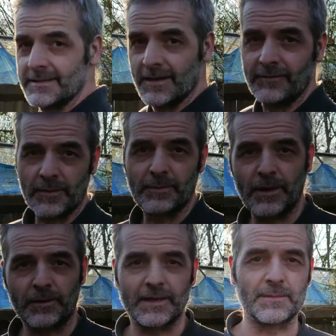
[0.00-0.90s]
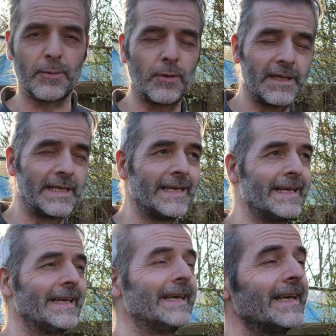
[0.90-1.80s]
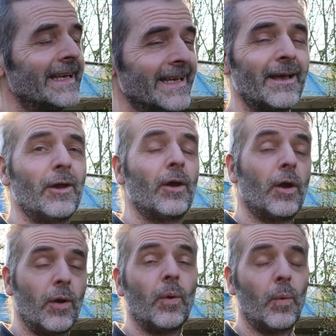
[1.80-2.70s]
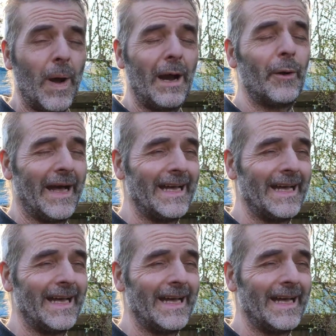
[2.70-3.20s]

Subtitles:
time for a progress report. Wow.